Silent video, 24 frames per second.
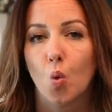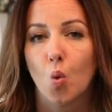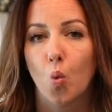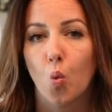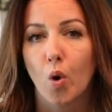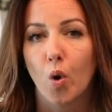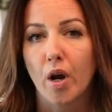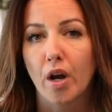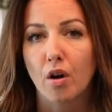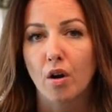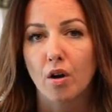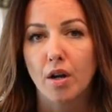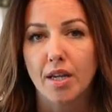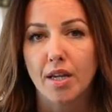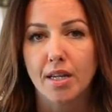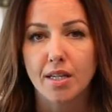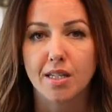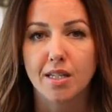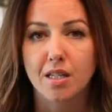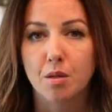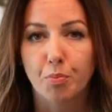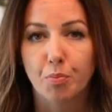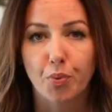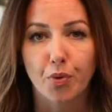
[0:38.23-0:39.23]
Where
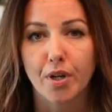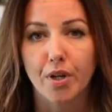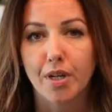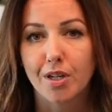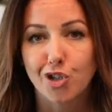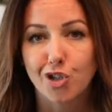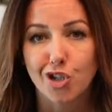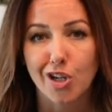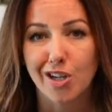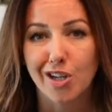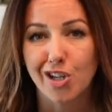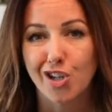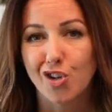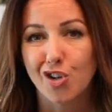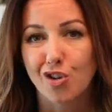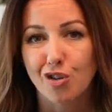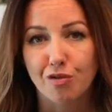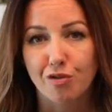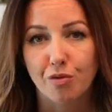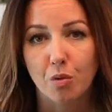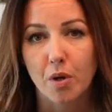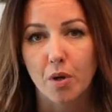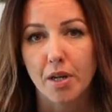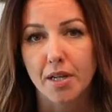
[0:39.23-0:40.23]
is the bridge in
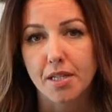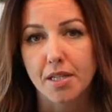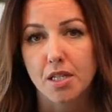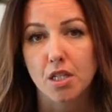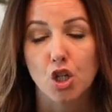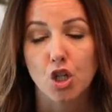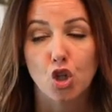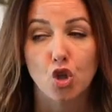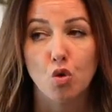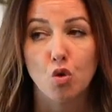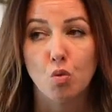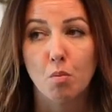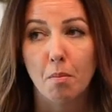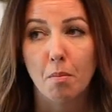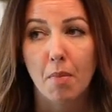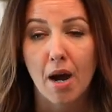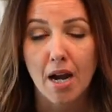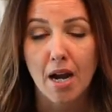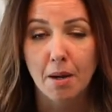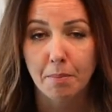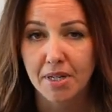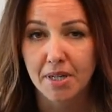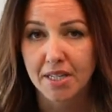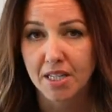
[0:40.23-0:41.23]
your voice? You
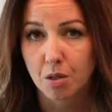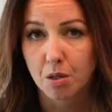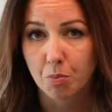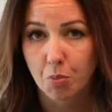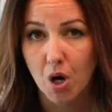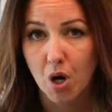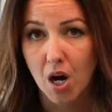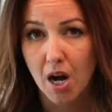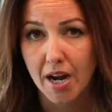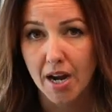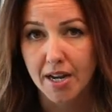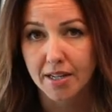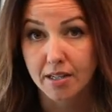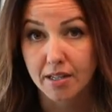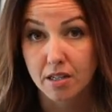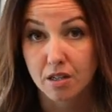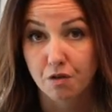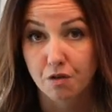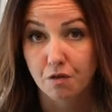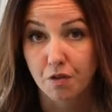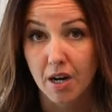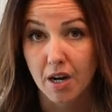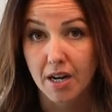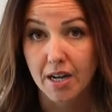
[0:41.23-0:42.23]
might be surprised
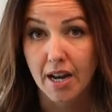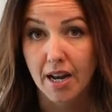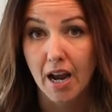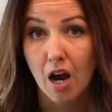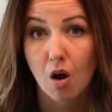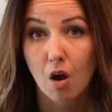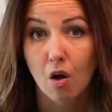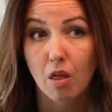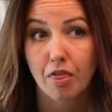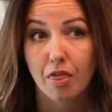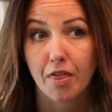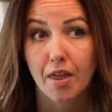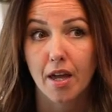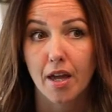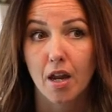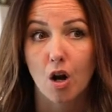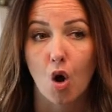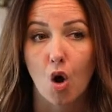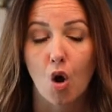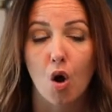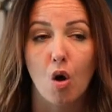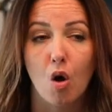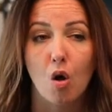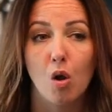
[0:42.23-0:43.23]
to find out
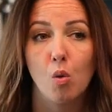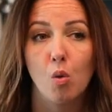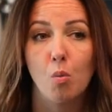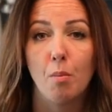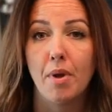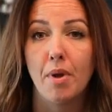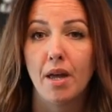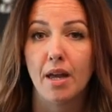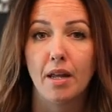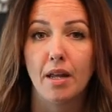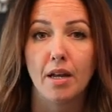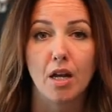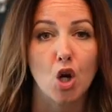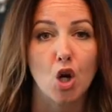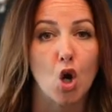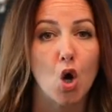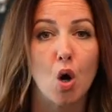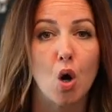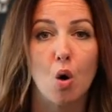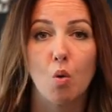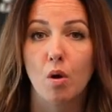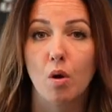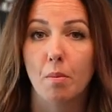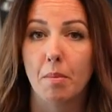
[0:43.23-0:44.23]
that all men and
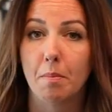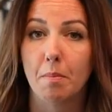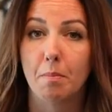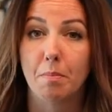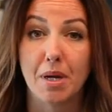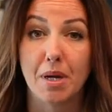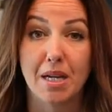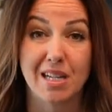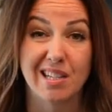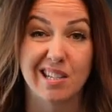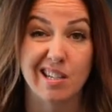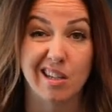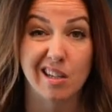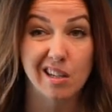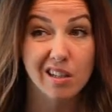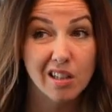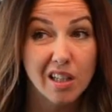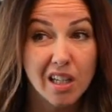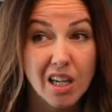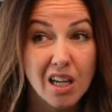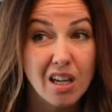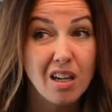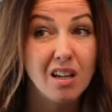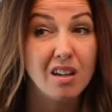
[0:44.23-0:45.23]
all women
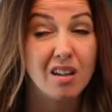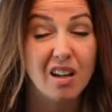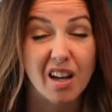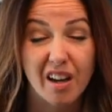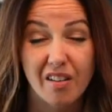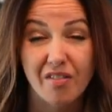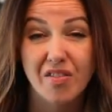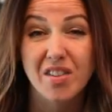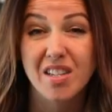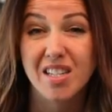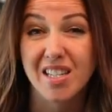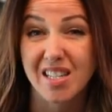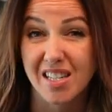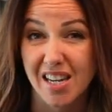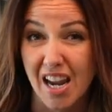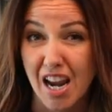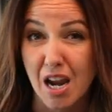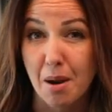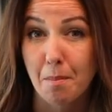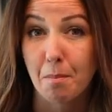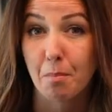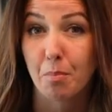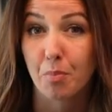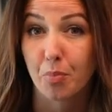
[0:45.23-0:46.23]
basically have the
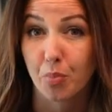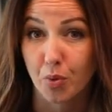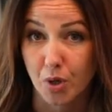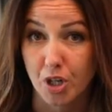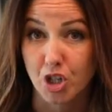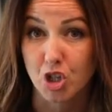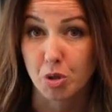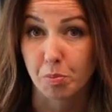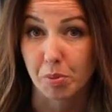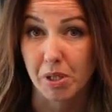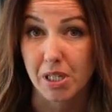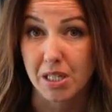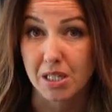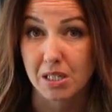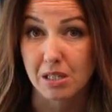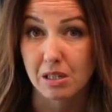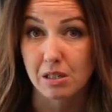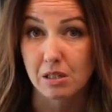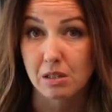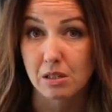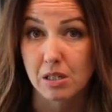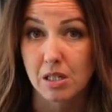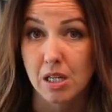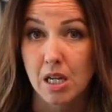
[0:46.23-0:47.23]
same bridge
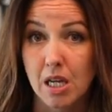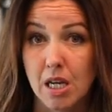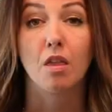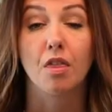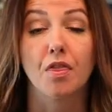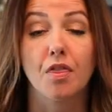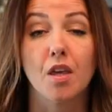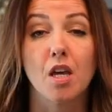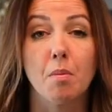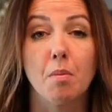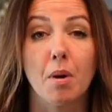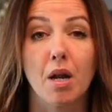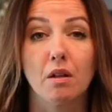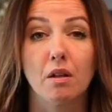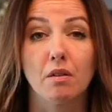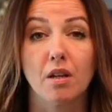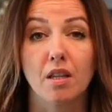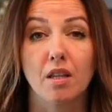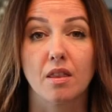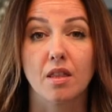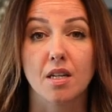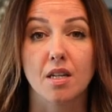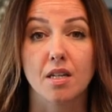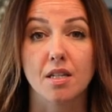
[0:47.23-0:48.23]
places. Think about it
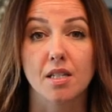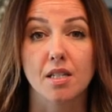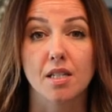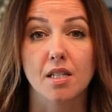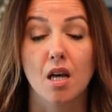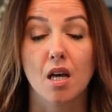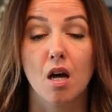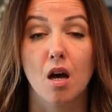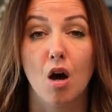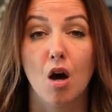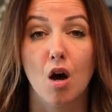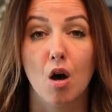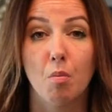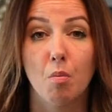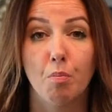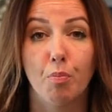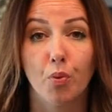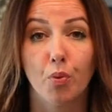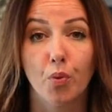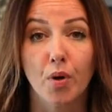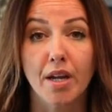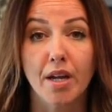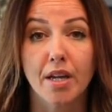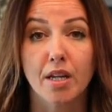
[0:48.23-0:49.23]
like this. A
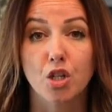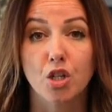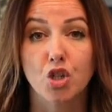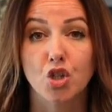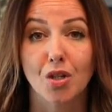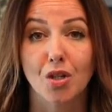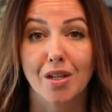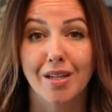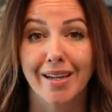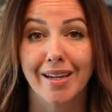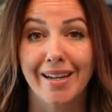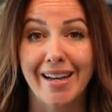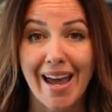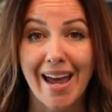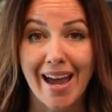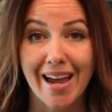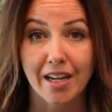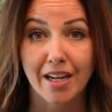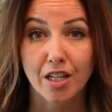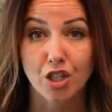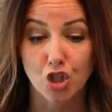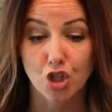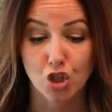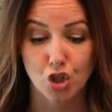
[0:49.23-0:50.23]
bridge
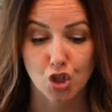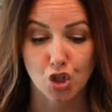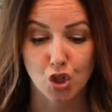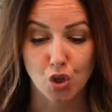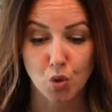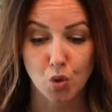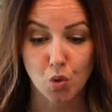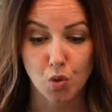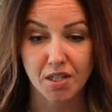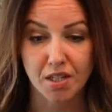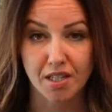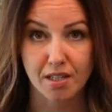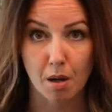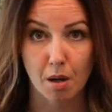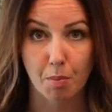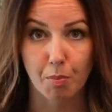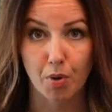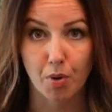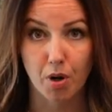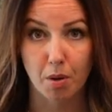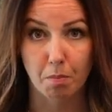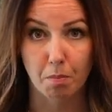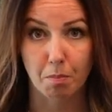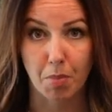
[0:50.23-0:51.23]
connects two
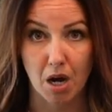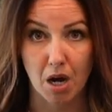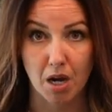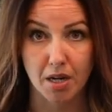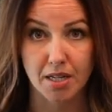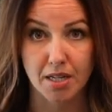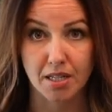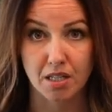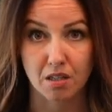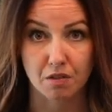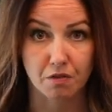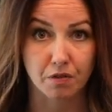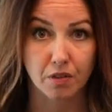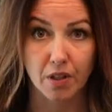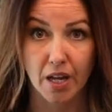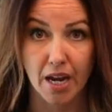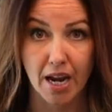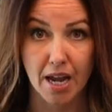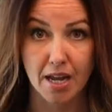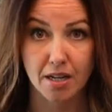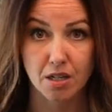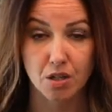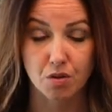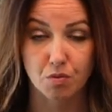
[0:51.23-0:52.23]
separate bodies of
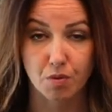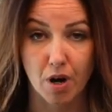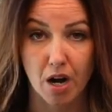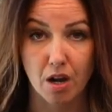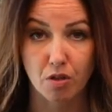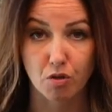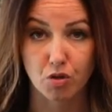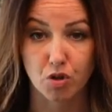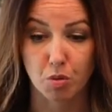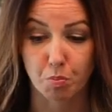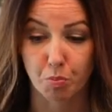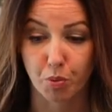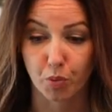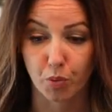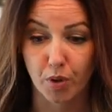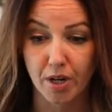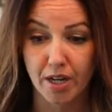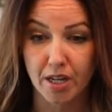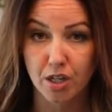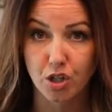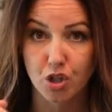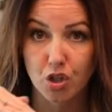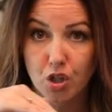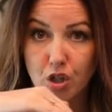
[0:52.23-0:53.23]
land, right? There's a
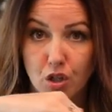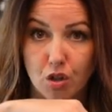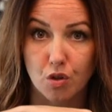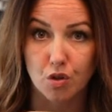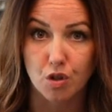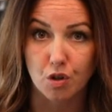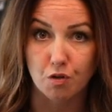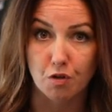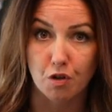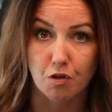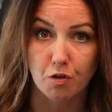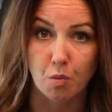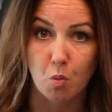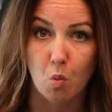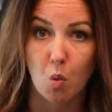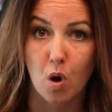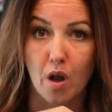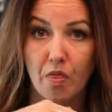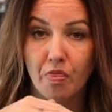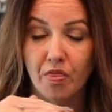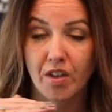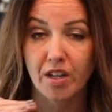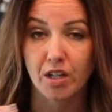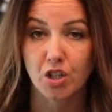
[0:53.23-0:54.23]
bridge that goes over from
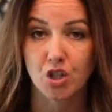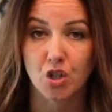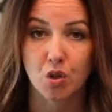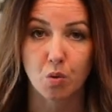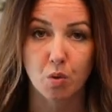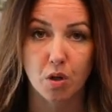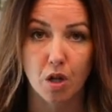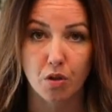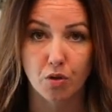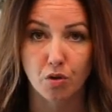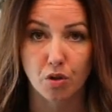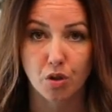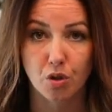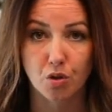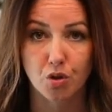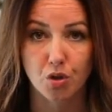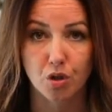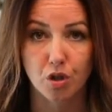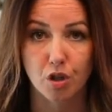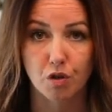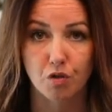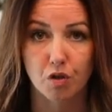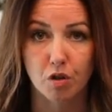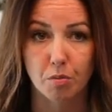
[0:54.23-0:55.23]
one thing to another,
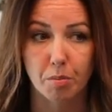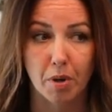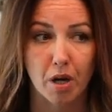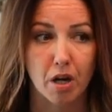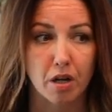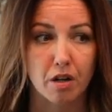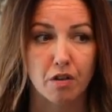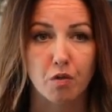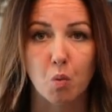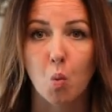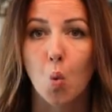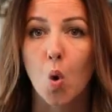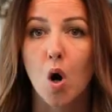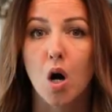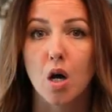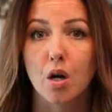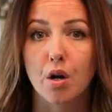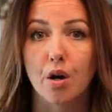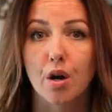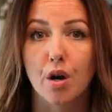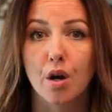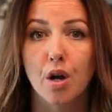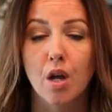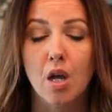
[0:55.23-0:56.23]
usually over a body of
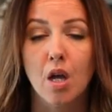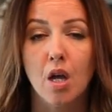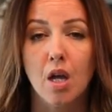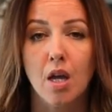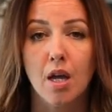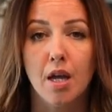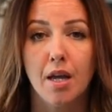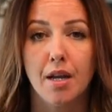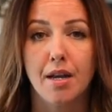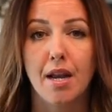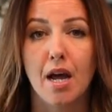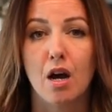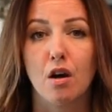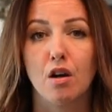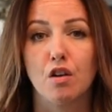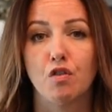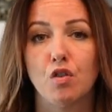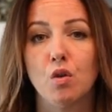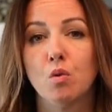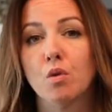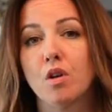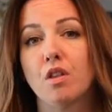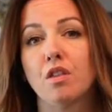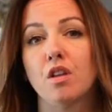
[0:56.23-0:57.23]
water. Now,
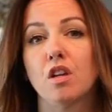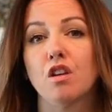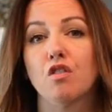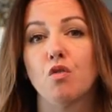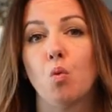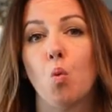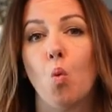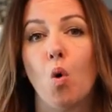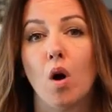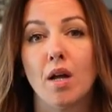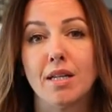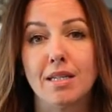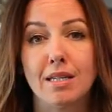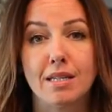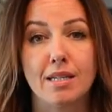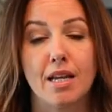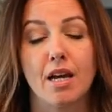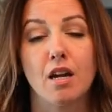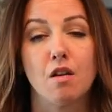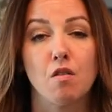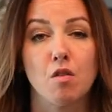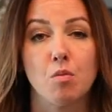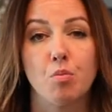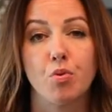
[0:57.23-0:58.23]
if you were to think of one
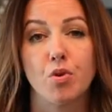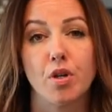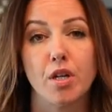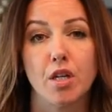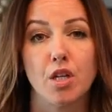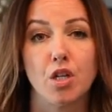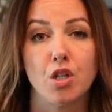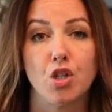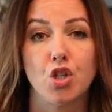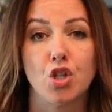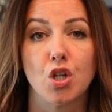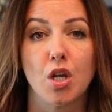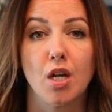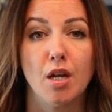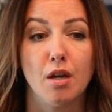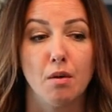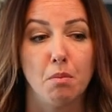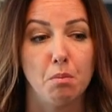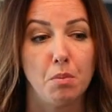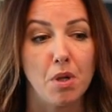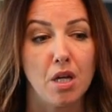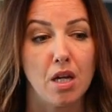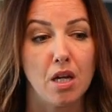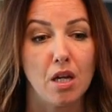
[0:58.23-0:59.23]
side of the bridge
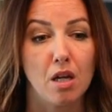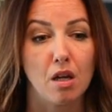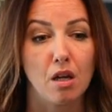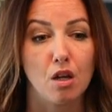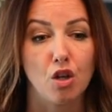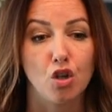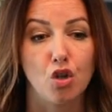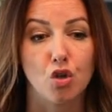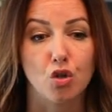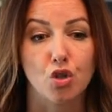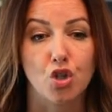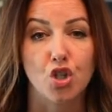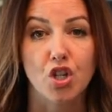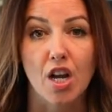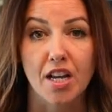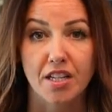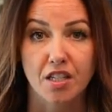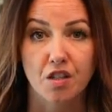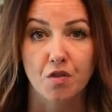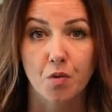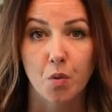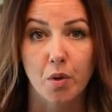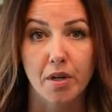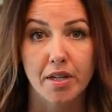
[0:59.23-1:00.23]
being your
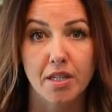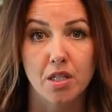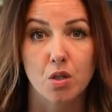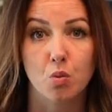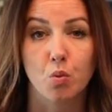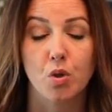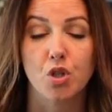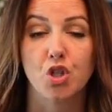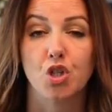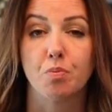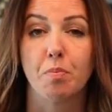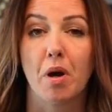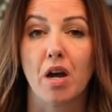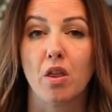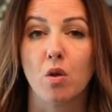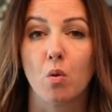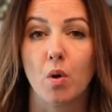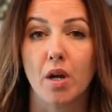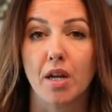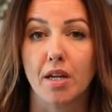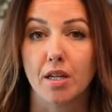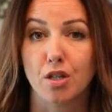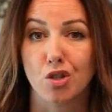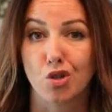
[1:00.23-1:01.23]
chest voice, which by the
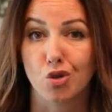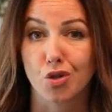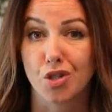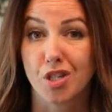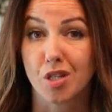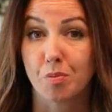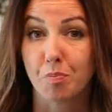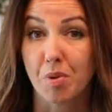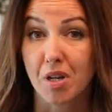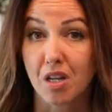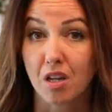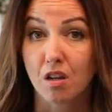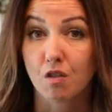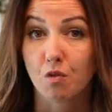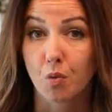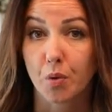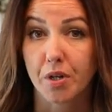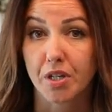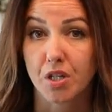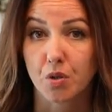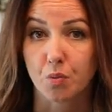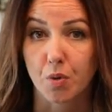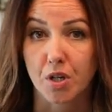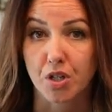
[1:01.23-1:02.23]
way is your speaking
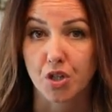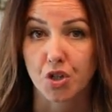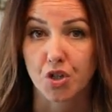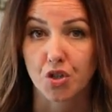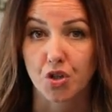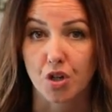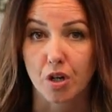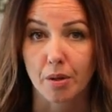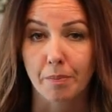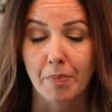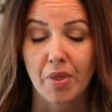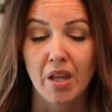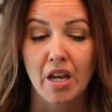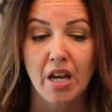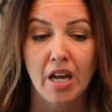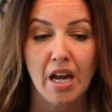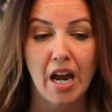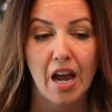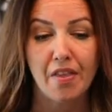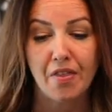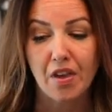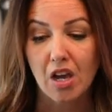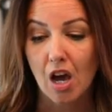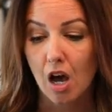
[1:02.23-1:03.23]
voice register,
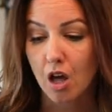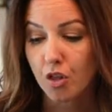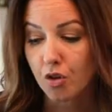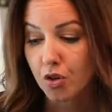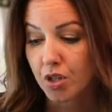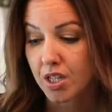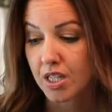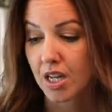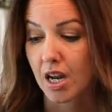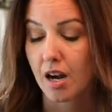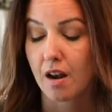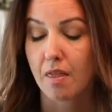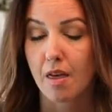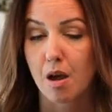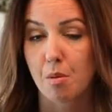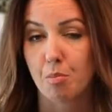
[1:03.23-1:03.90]
and the other side of